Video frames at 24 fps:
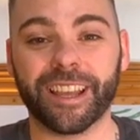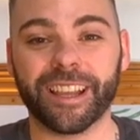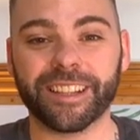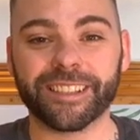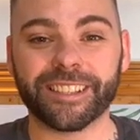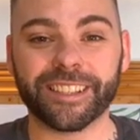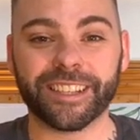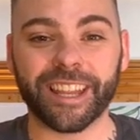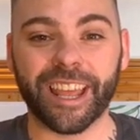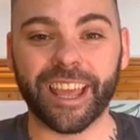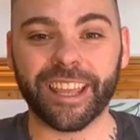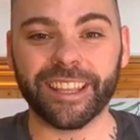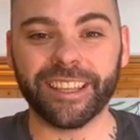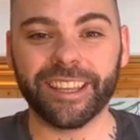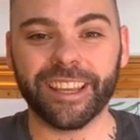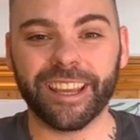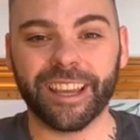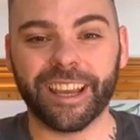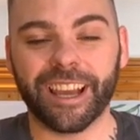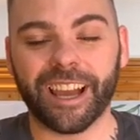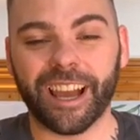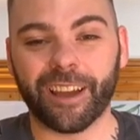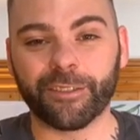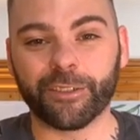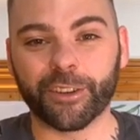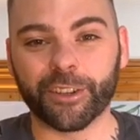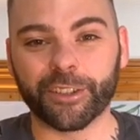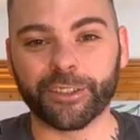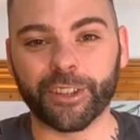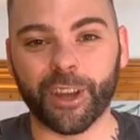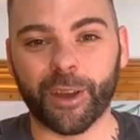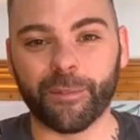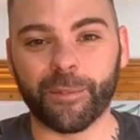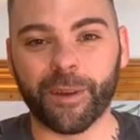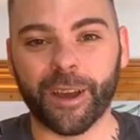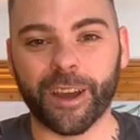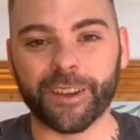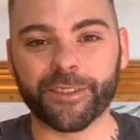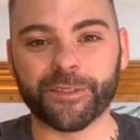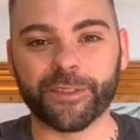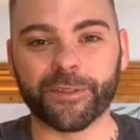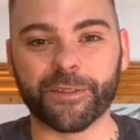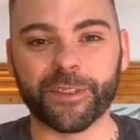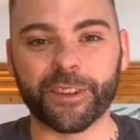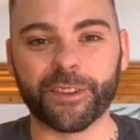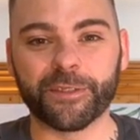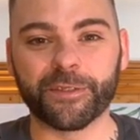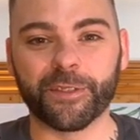Today I've got a Doctor Martens
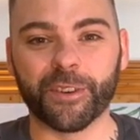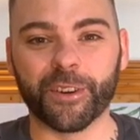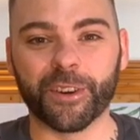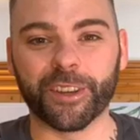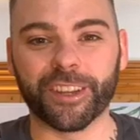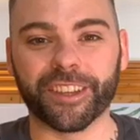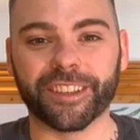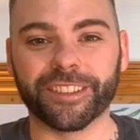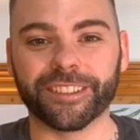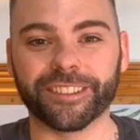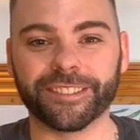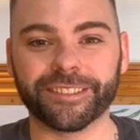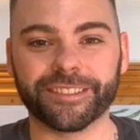review for you.